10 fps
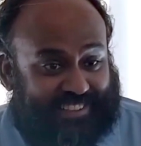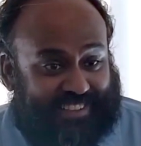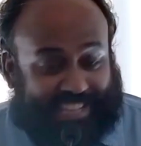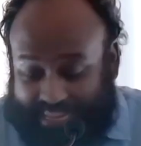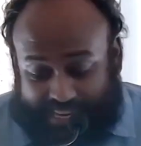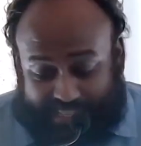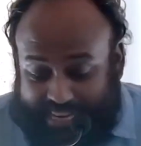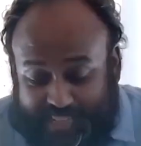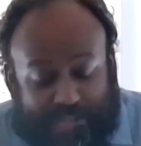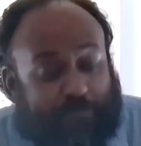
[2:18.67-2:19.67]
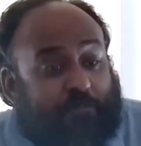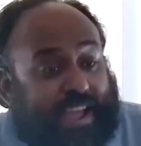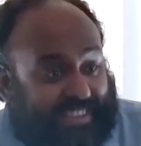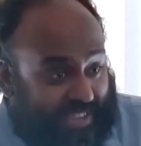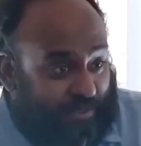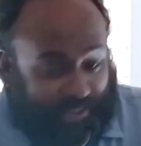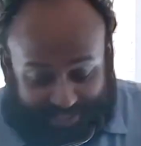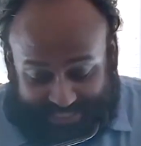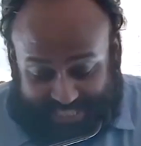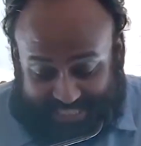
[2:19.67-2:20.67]
It doesn't matter what your
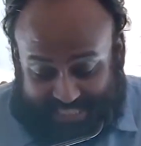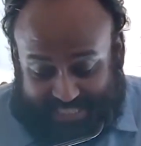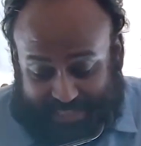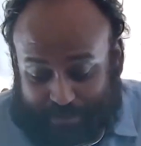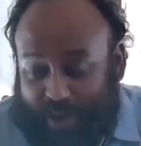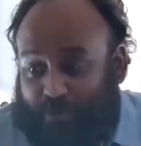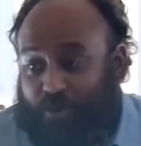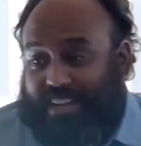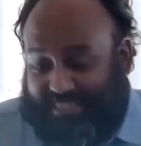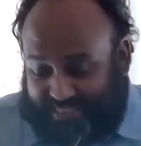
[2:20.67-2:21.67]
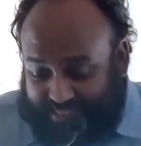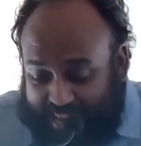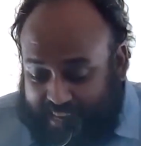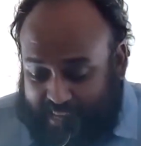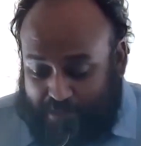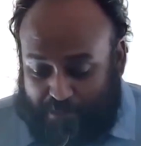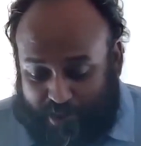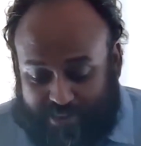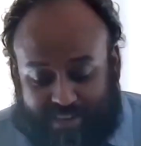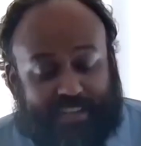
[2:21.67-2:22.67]
thesis is about. What is really
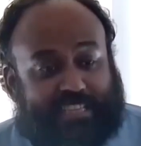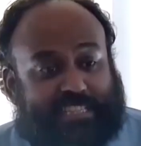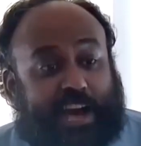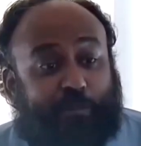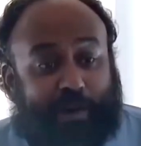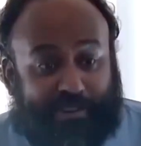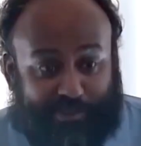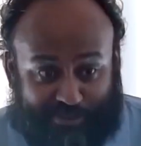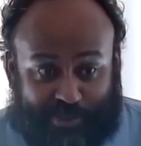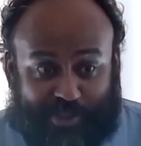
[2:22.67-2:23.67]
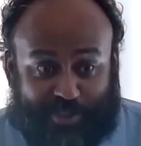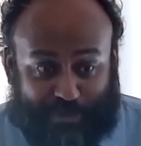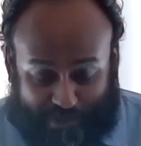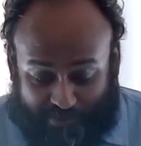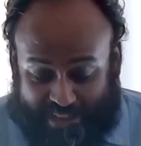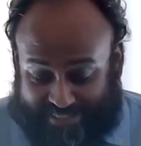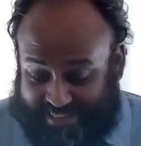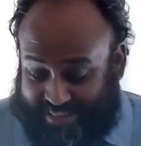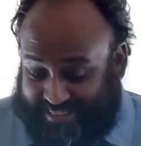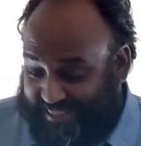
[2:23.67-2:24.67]
important is how powerful your supervisor
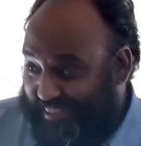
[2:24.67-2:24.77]
is